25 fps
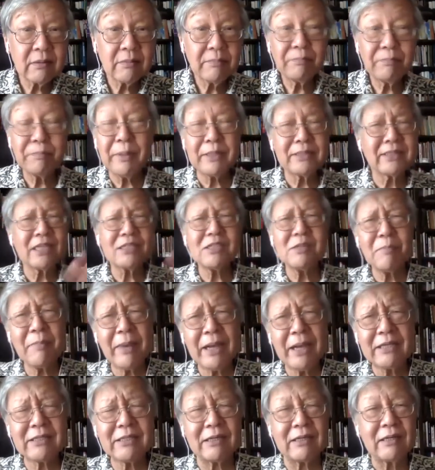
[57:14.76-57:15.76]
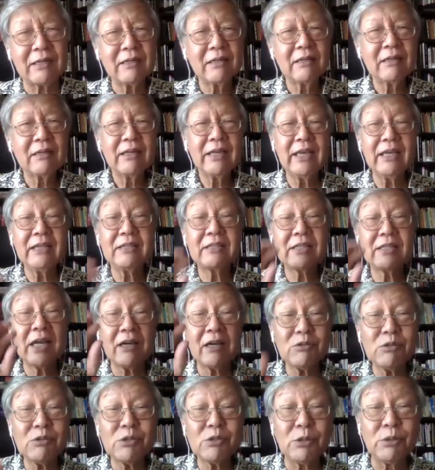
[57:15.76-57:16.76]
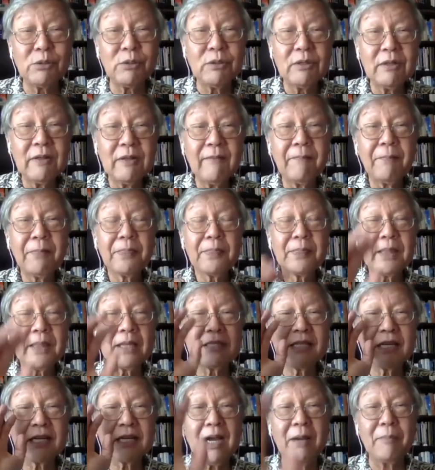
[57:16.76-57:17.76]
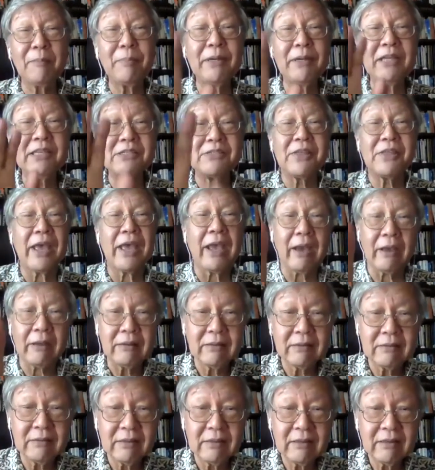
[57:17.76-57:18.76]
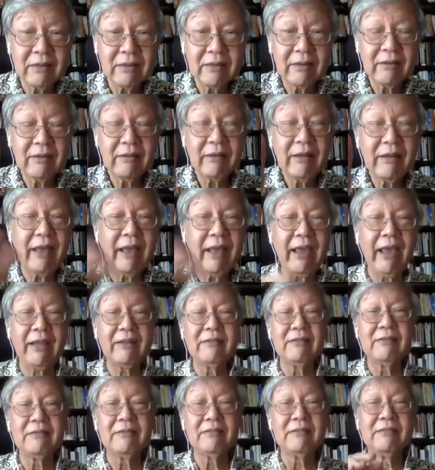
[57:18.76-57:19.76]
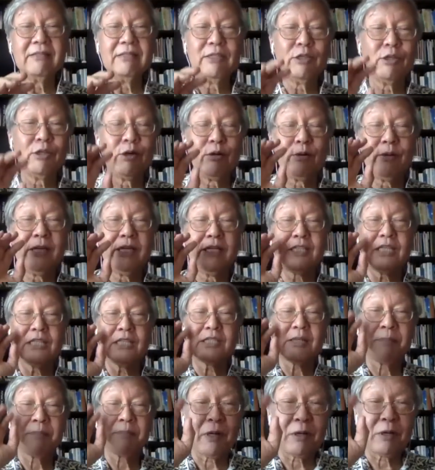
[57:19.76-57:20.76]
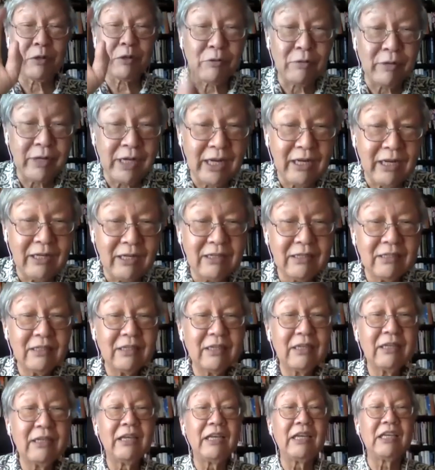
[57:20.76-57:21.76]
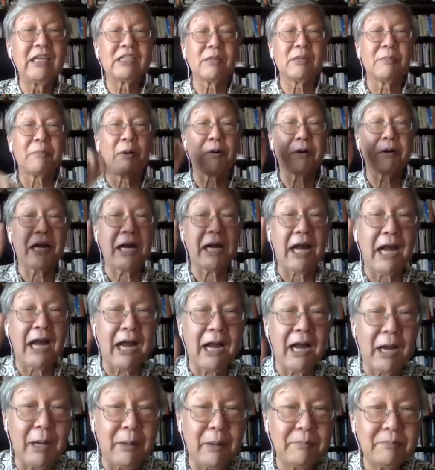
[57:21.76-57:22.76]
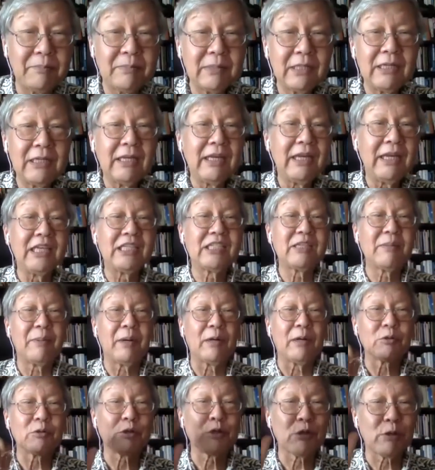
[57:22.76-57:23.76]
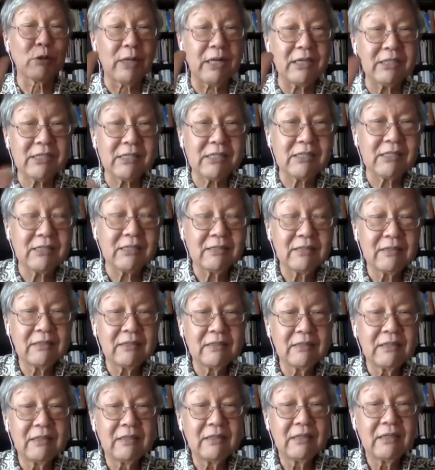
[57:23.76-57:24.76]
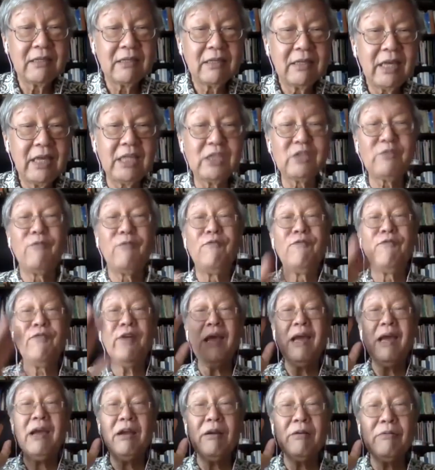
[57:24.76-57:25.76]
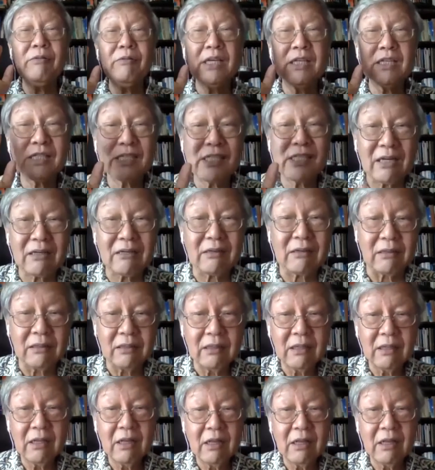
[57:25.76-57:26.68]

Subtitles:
But it doesn't matter. It tells you that the company is there. And, you know, it's just about green. It's about calm. It's about trust. It's very subtle.